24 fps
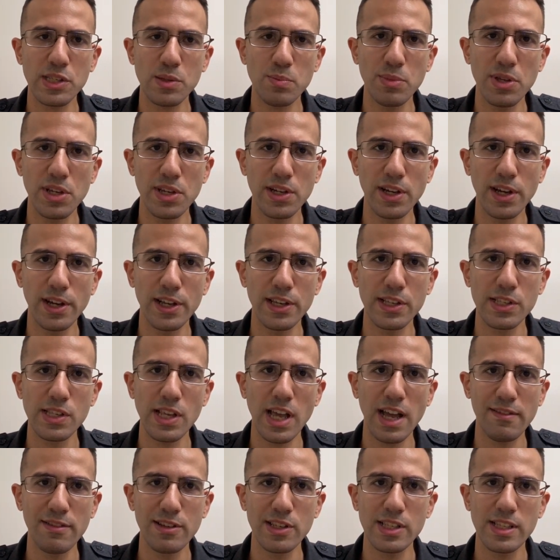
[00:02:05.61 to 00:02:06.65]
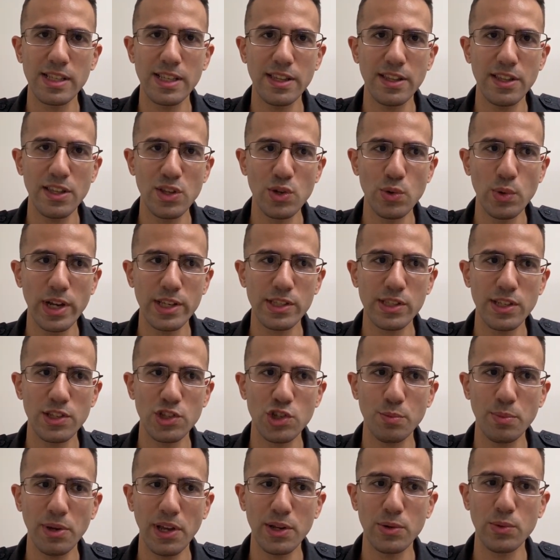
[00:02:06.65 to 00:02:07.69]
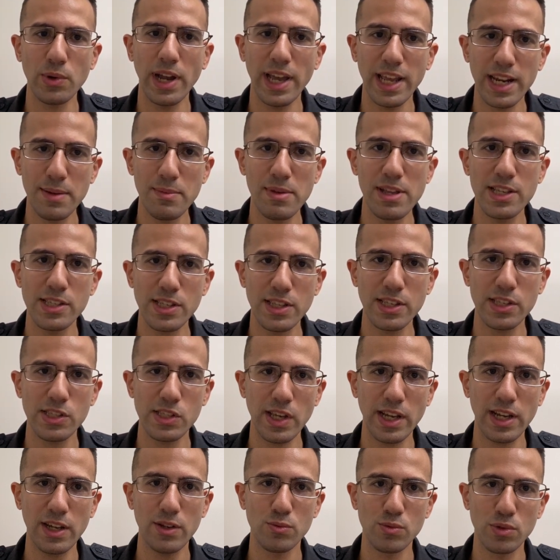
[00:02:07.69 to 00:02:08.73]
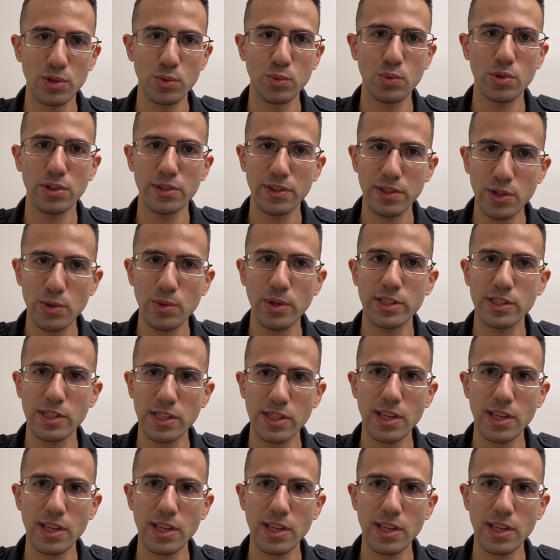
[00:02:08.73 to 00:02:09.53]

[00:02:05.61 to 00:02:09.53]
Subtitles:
because obviously the U.S. and Japan were enemies in the Second World War, and the U.S.